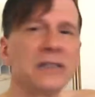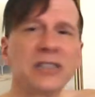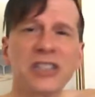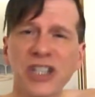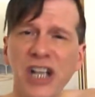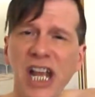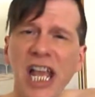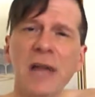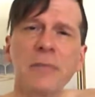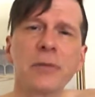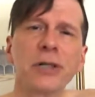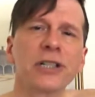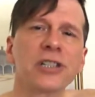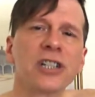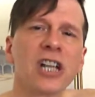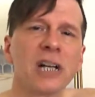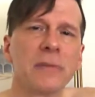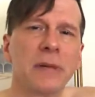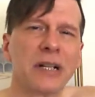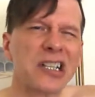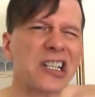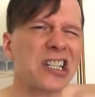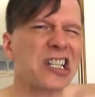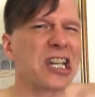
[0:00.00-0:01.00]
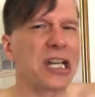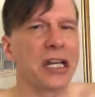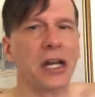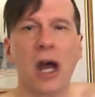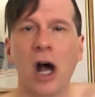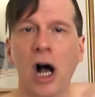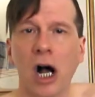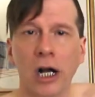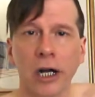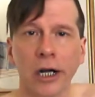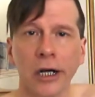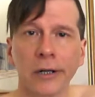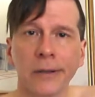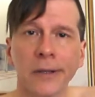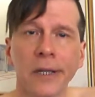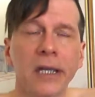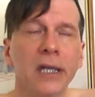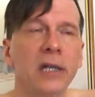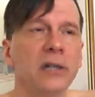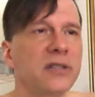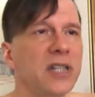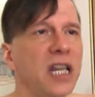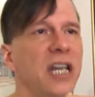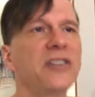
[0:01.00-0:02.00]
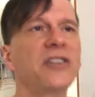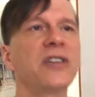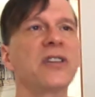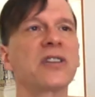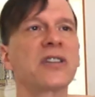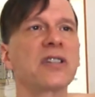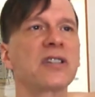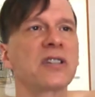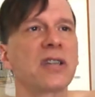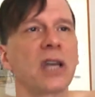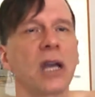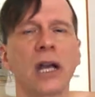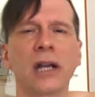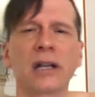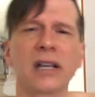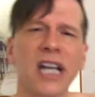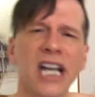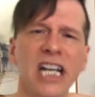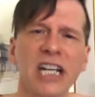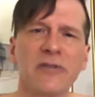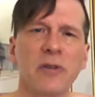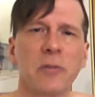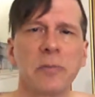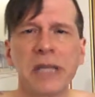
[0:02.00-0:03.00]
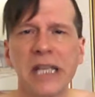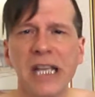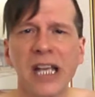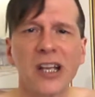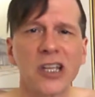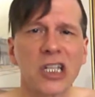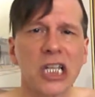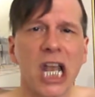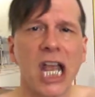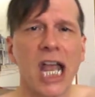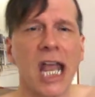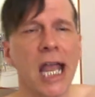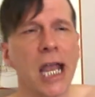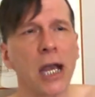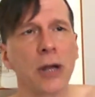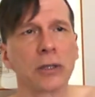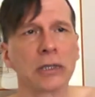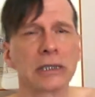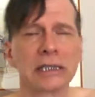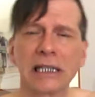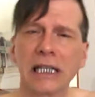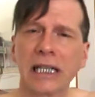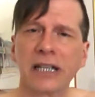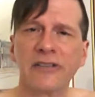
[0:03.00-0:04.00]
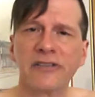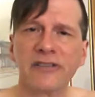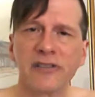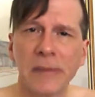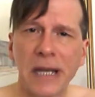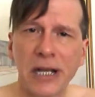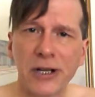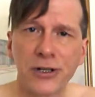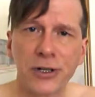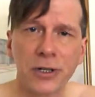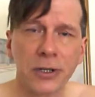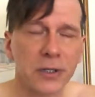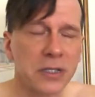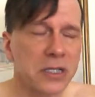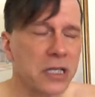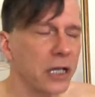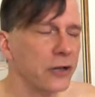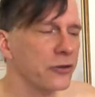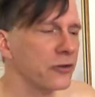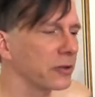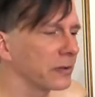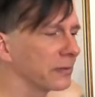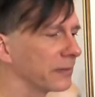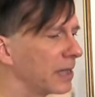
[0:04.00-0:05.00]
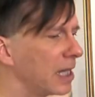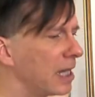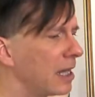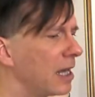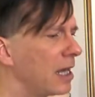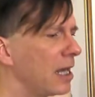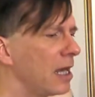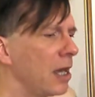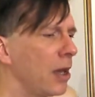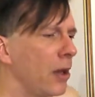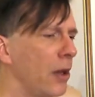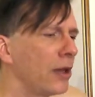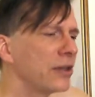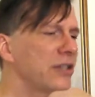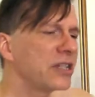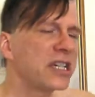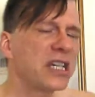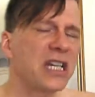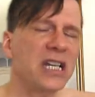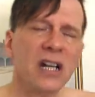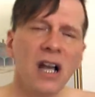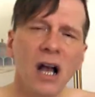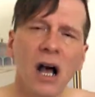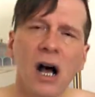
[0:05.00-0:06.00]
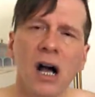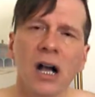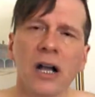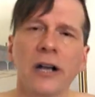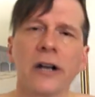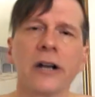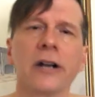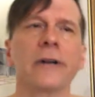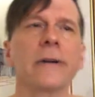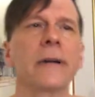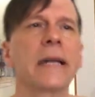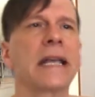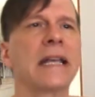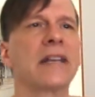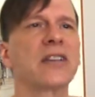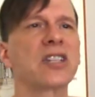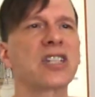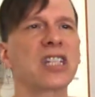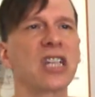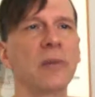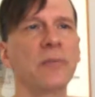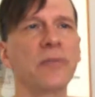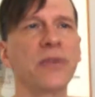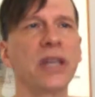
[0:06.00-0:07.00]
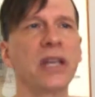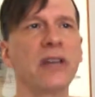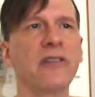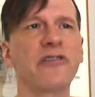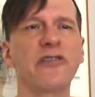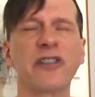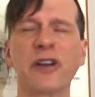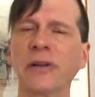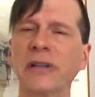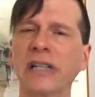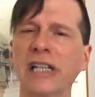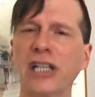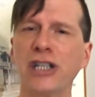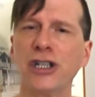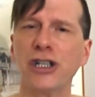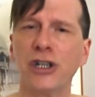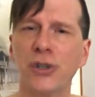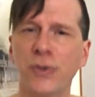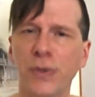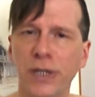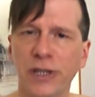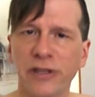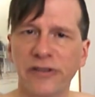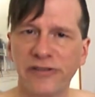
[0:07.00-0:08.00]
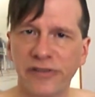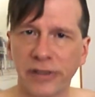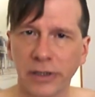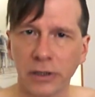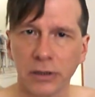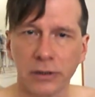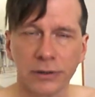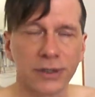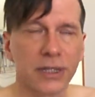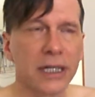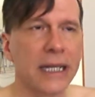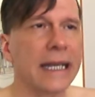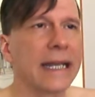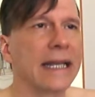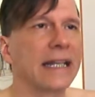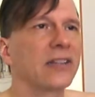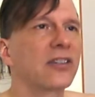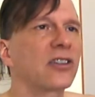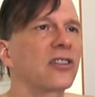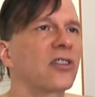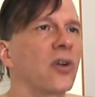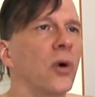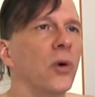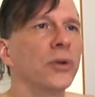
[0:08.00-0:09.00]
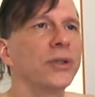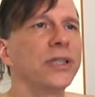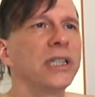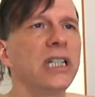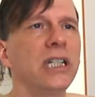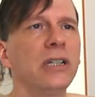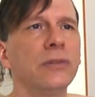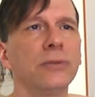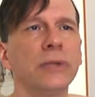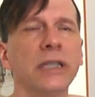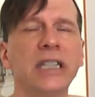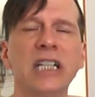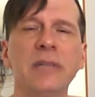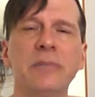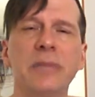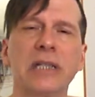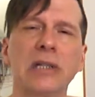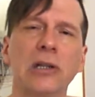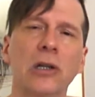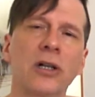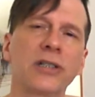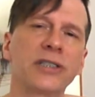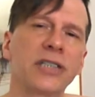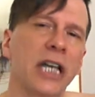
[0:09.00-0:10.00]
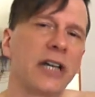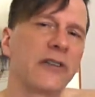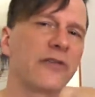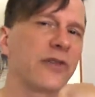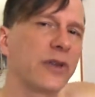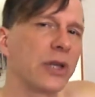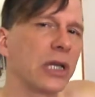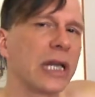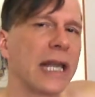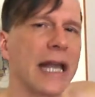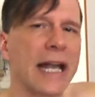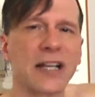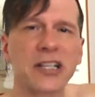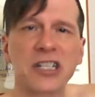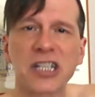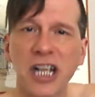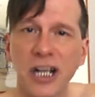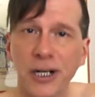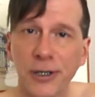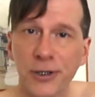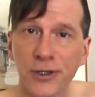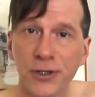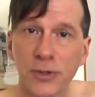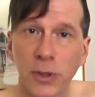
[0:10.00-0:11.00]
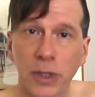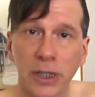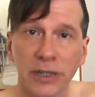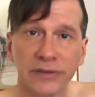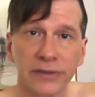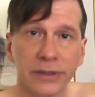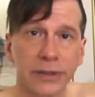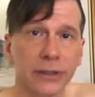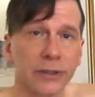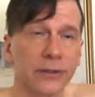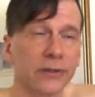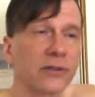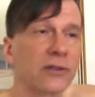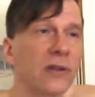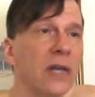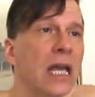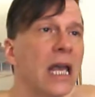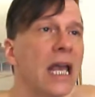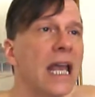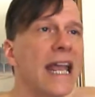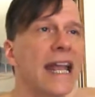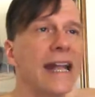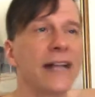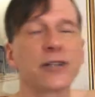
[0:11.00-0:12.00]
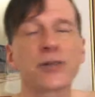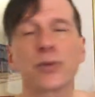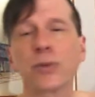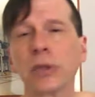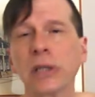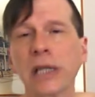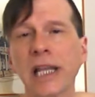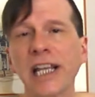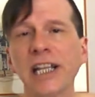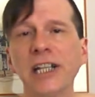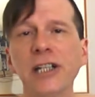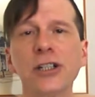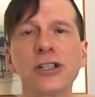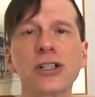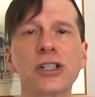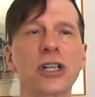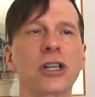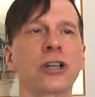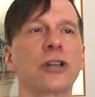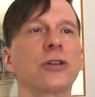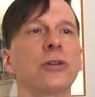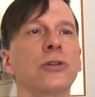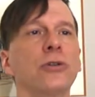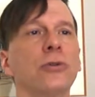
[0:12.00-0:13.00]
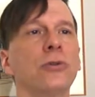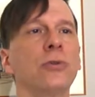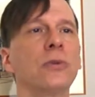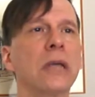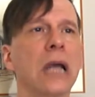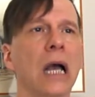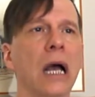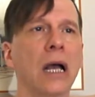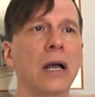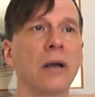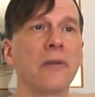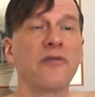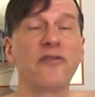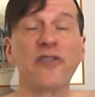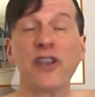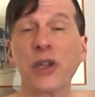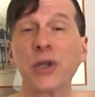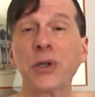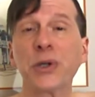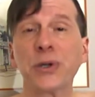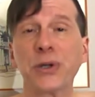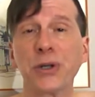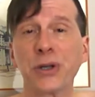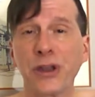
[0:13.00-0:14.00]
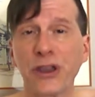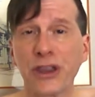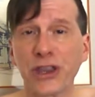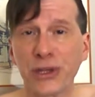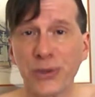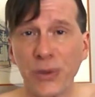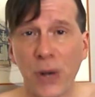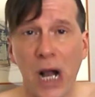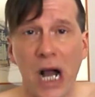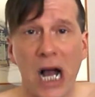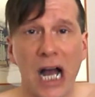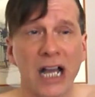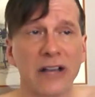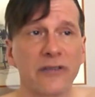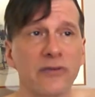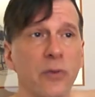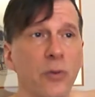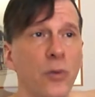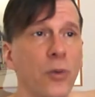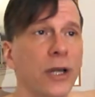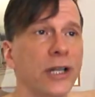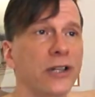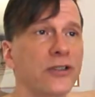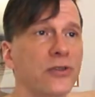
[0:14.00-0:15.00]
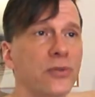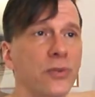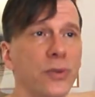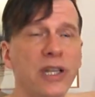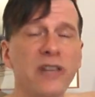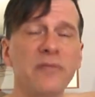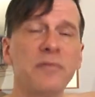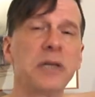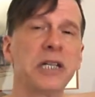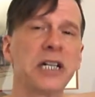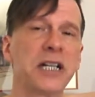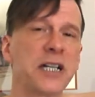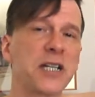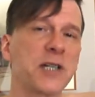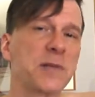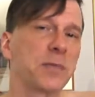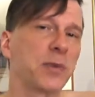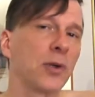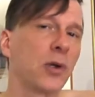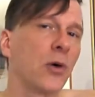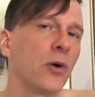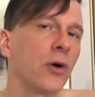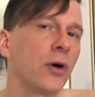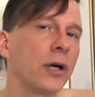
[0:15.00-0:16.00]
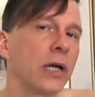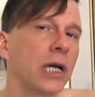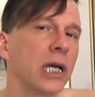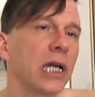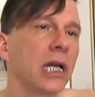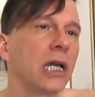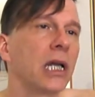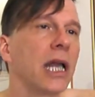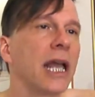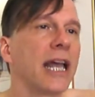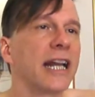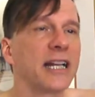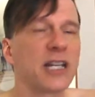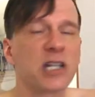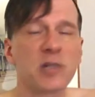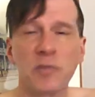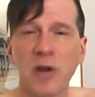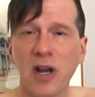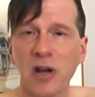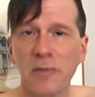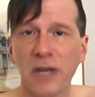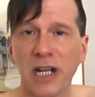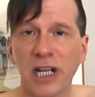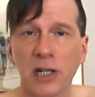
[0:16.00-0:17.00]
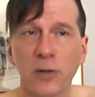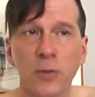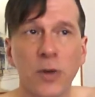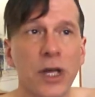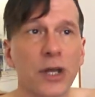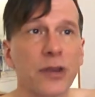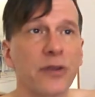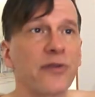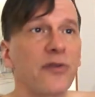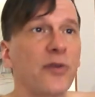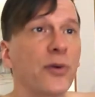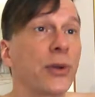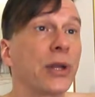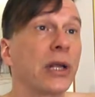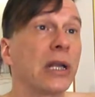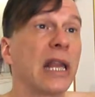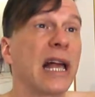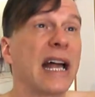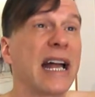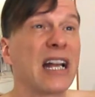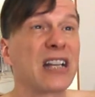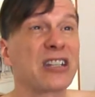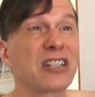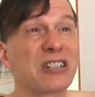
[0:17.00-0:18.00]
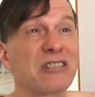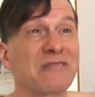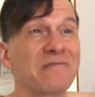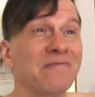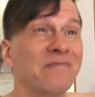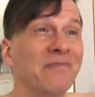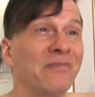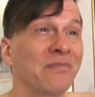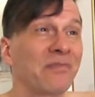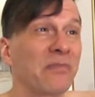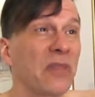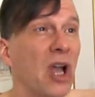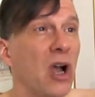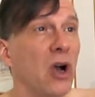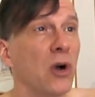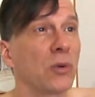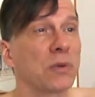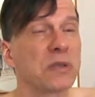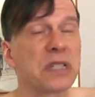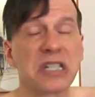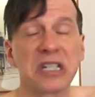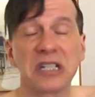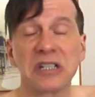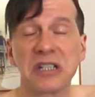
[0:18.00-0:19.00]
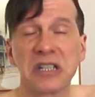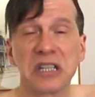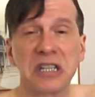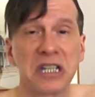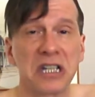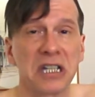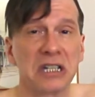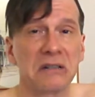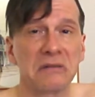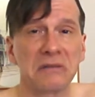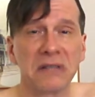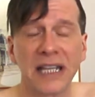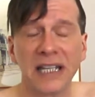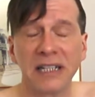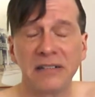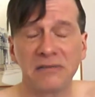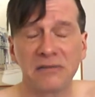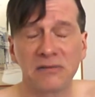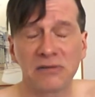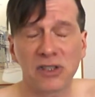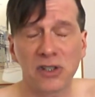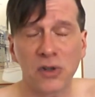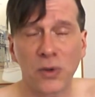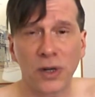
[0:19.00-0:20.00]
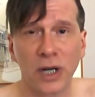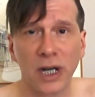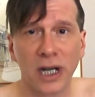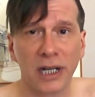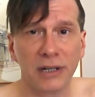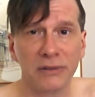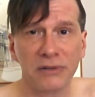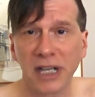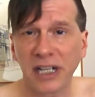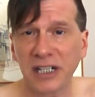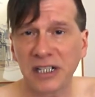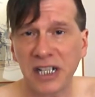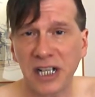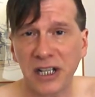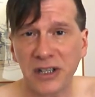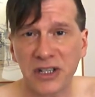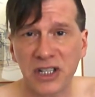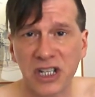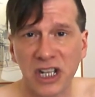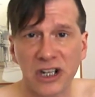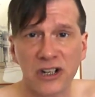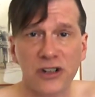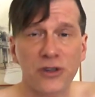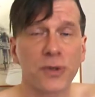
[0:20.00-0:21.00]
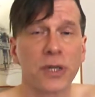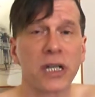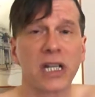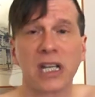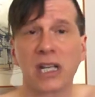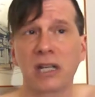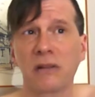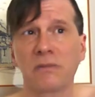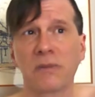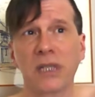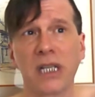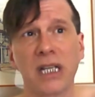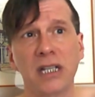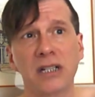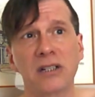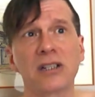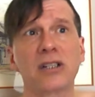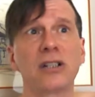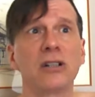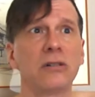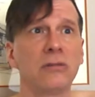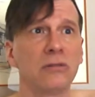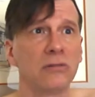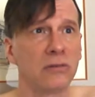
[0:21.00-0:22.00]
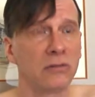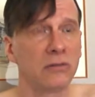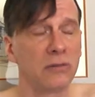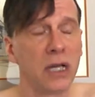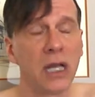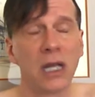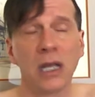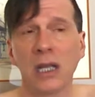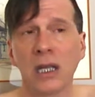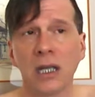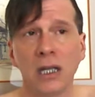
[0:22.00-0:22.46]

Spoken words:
Today I'm going to talk about skin hunger. Take this as a kind of a PSA or a little informational session. Skin hunger is something fairly new in the field. It's only really been looked at for the last 10 or 12 years. It's related to failure to thrive, which we've been exploring and experimenting with for the last, since the late 19th century into